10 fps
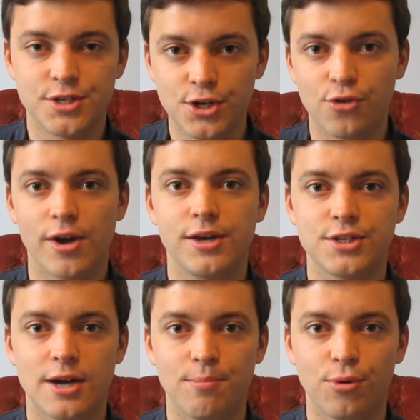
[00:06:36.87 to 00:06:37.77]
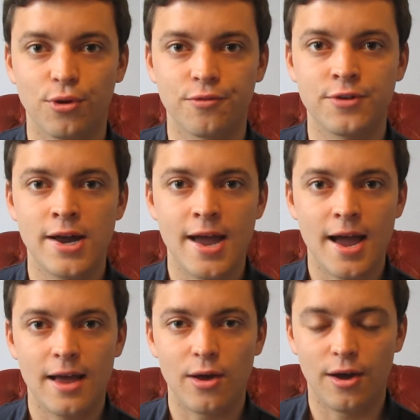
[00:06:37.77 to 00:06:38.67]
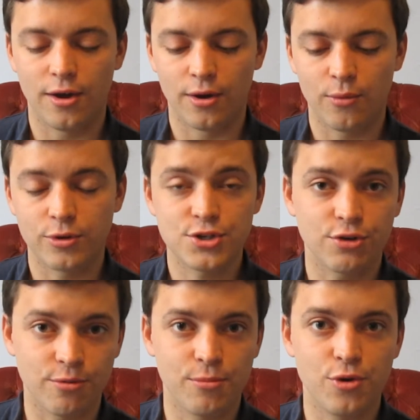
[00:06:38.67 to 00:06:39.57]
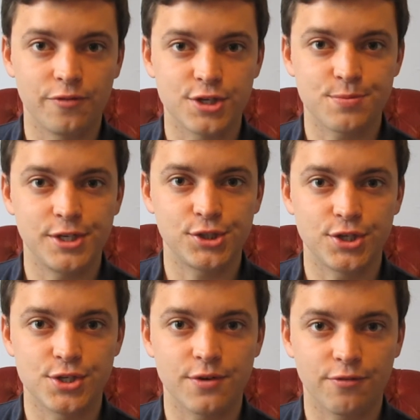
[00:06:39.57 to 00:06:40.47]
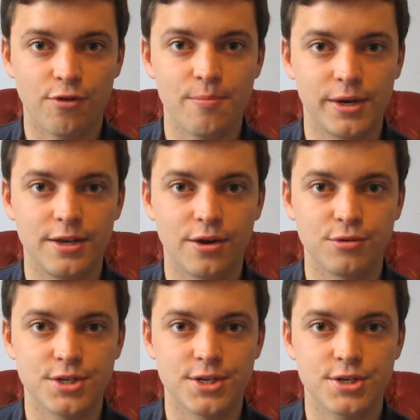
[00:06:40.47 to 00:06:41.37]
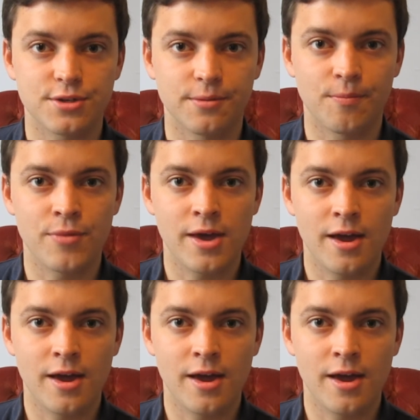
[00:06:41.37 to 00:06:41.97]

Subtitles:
It's a great example of once you remove a species from an ecosystem,